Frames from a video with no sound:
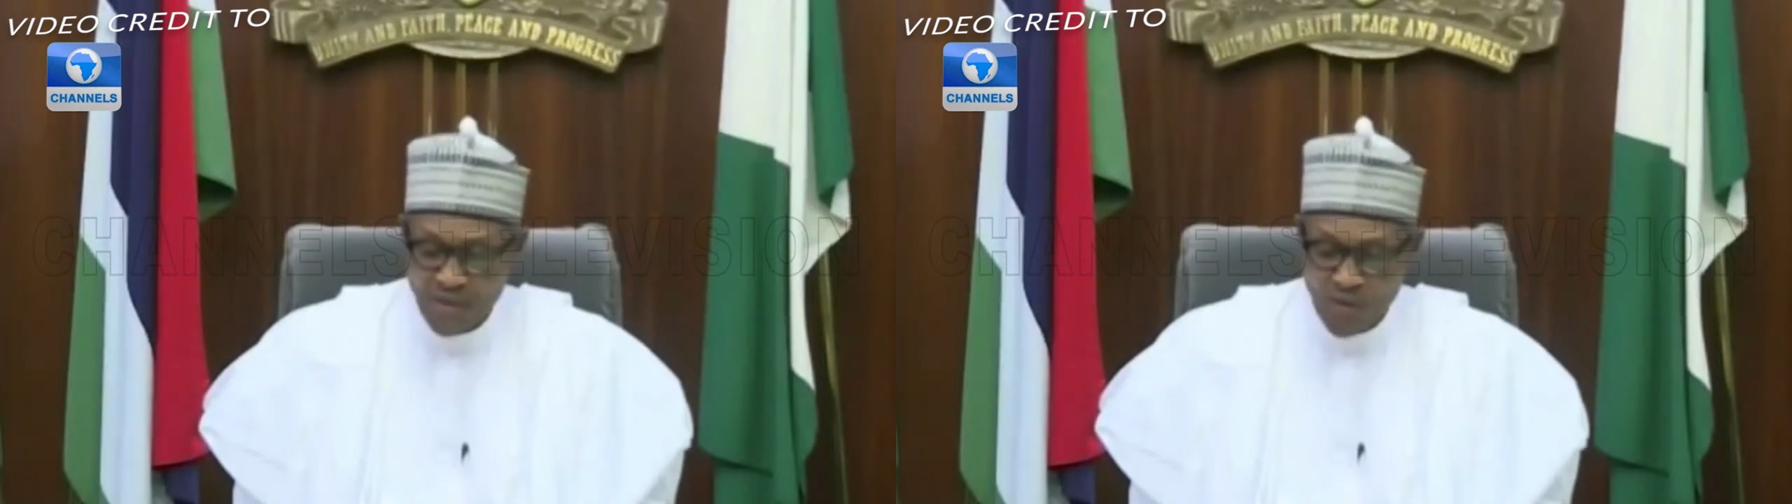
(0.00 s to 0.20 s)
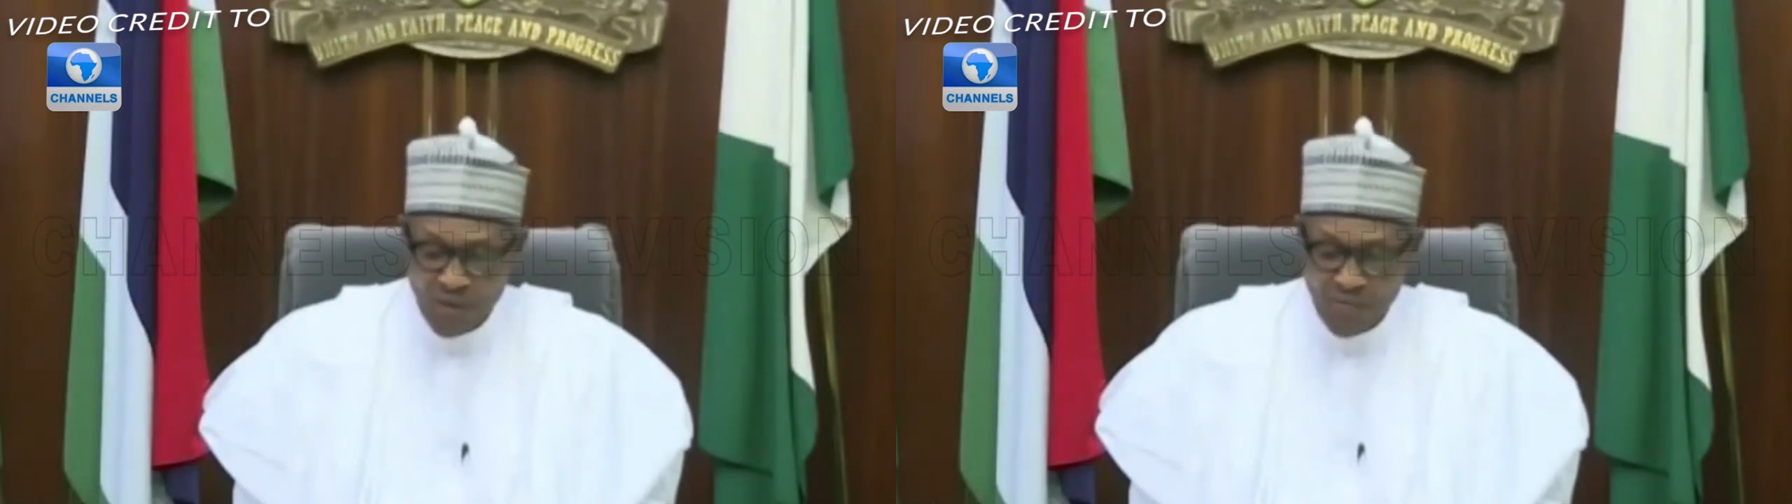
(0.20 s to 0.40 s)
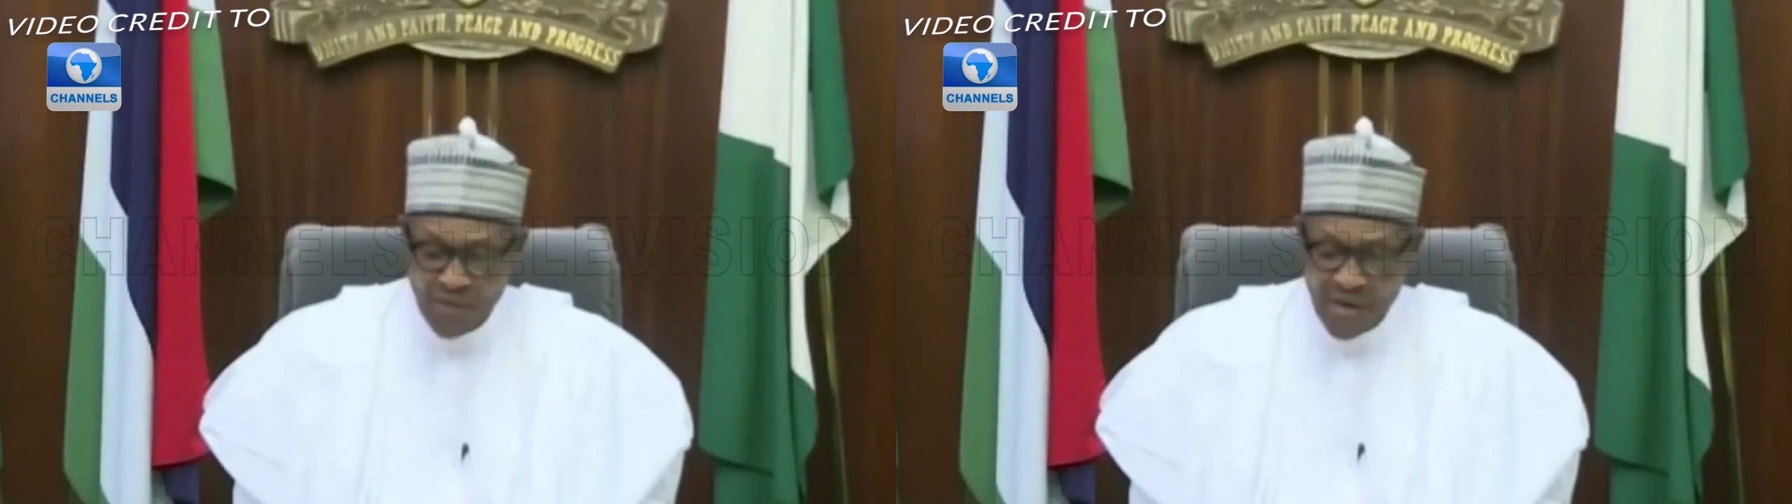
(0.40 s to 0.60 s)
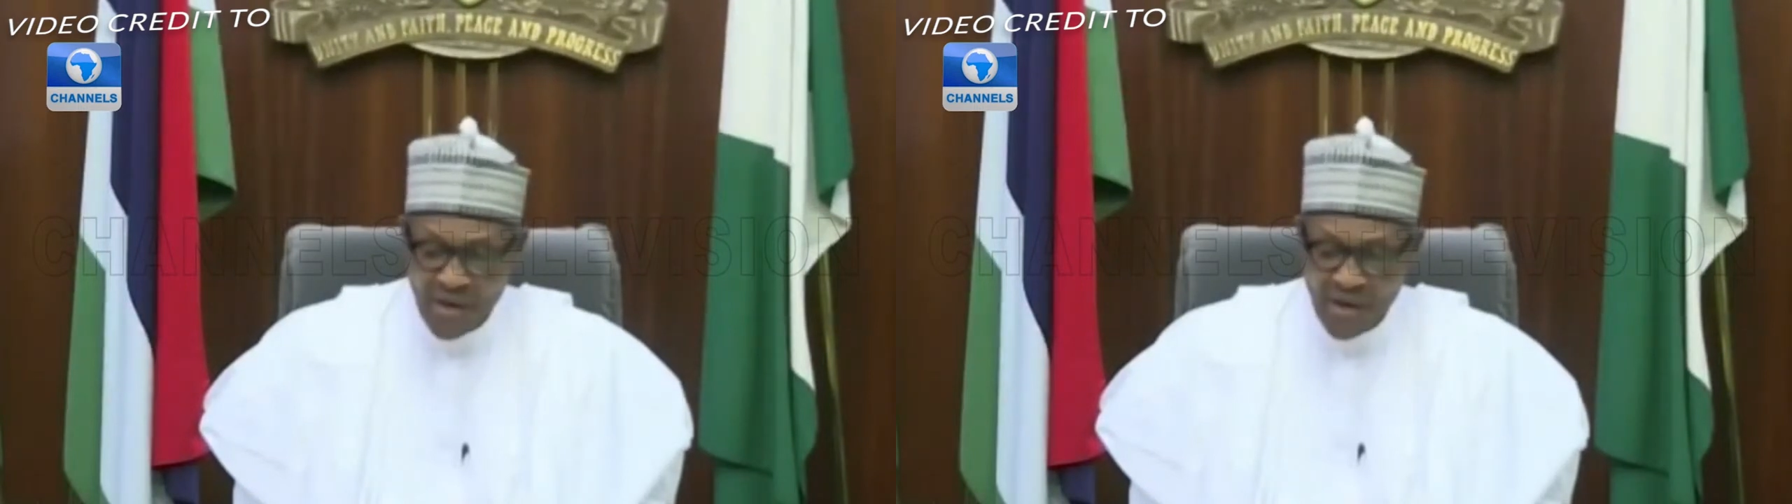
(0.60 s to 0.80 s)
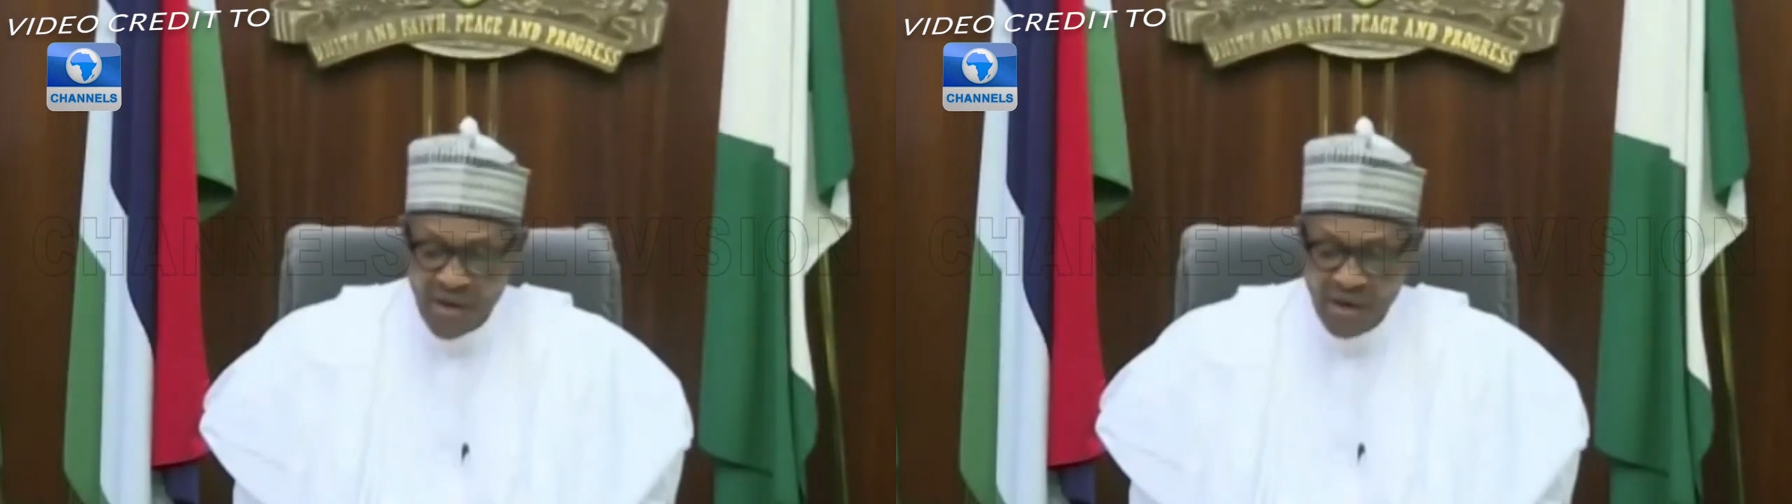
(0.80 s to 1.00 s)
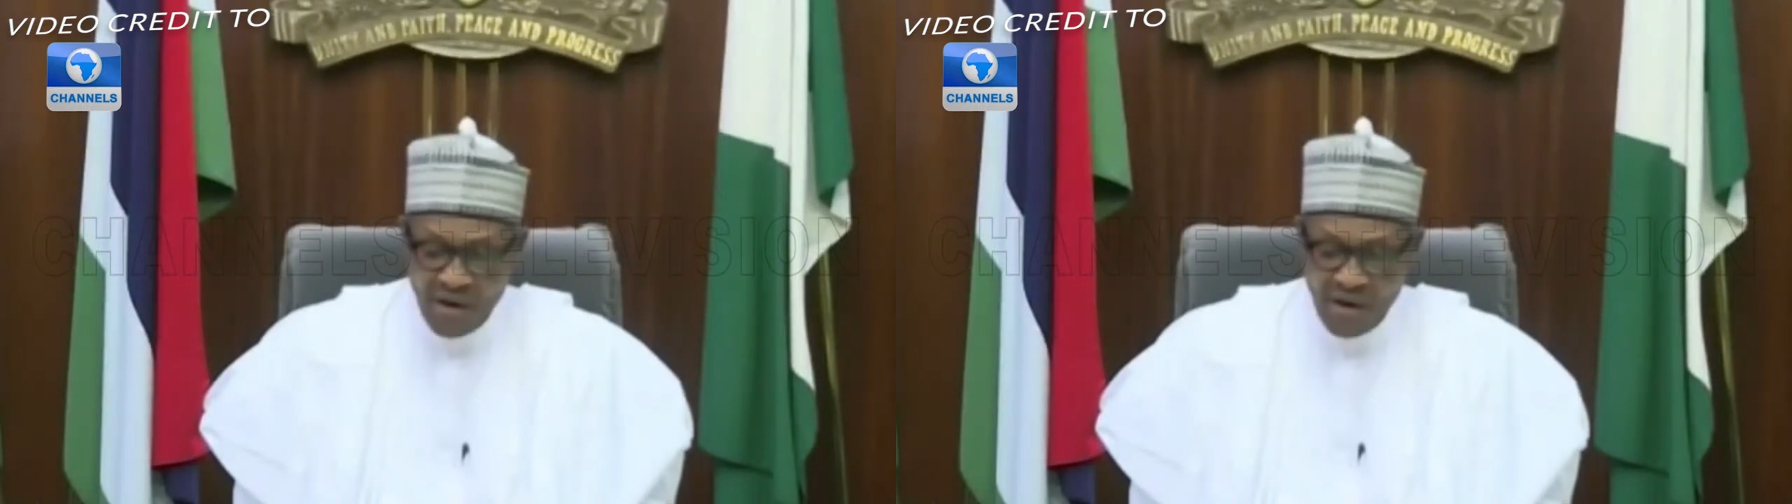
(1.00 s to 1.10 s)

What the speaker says: and welfare